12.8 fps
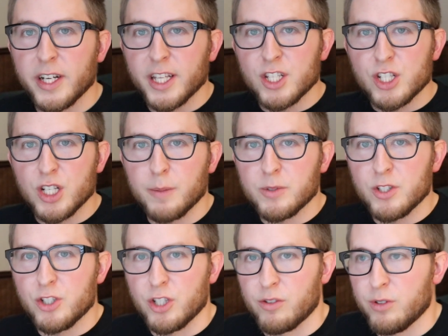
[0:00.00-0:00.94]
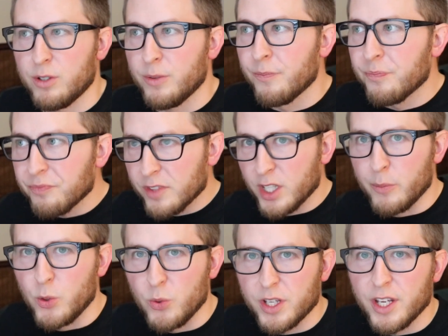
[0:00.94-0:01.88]
finance jobs in general,
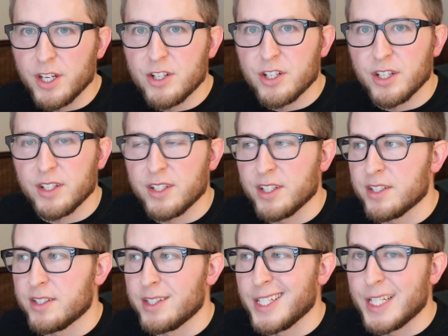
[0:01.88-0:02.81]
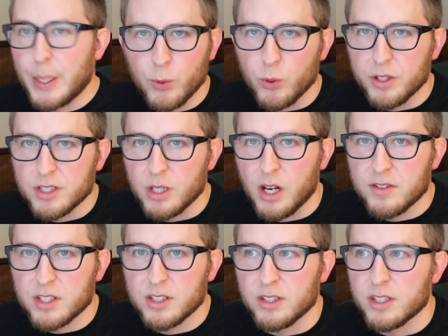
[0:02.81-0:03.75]
communication is the number one
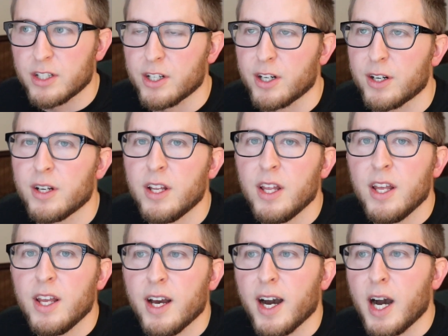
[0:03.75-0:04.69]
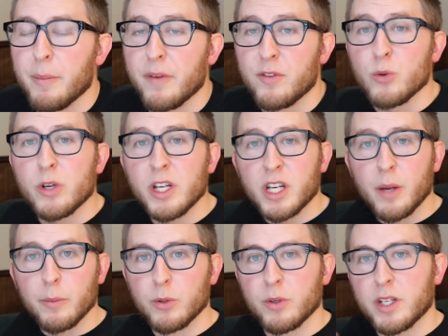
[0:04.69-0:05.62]
soft skill here. Um, if you can
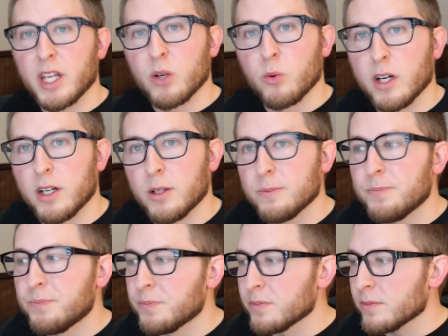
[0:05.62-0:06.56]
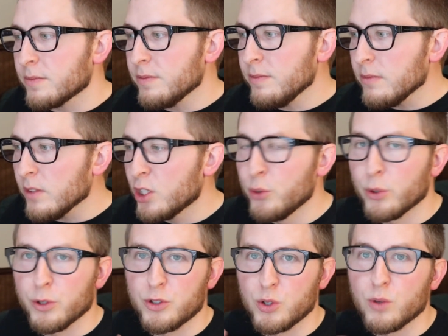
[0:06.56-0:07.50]
communicate well, you
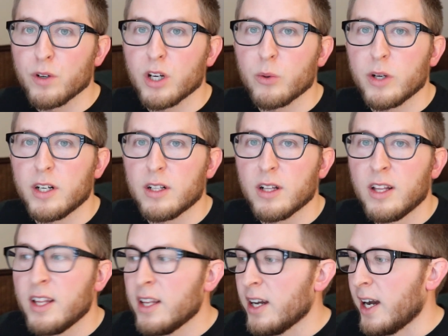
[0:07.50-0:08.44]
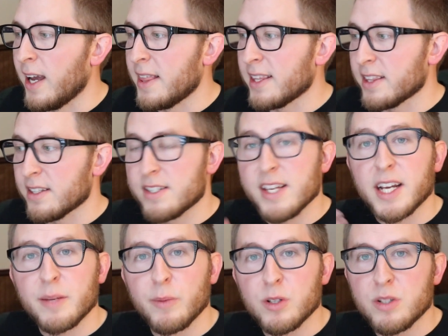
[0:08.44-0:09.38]
will do very well. I think the
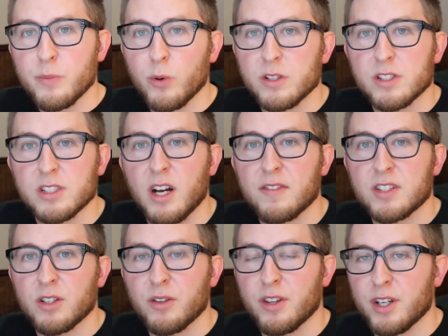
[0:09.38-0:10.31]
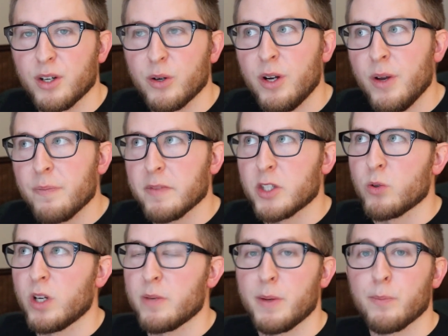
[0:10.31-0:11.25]
second most important soft skill though is
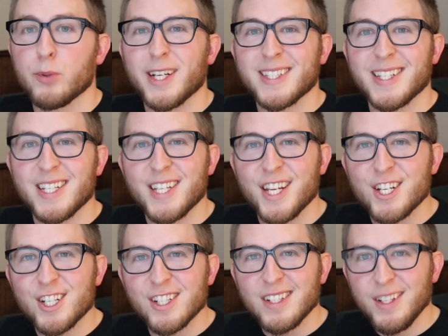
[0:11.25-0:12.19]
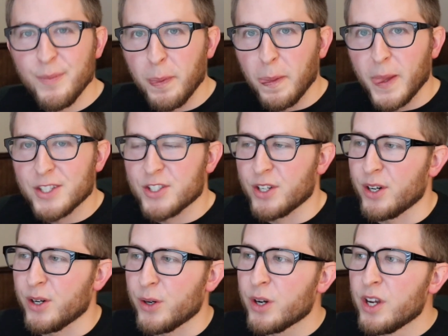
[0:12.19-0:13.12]
going to be presentation.
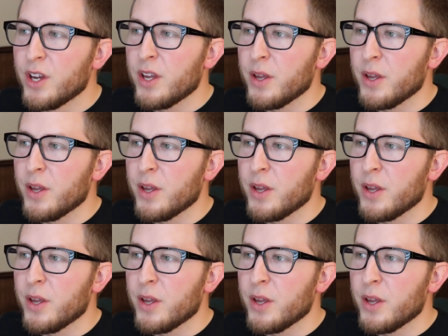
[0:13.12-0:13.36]
So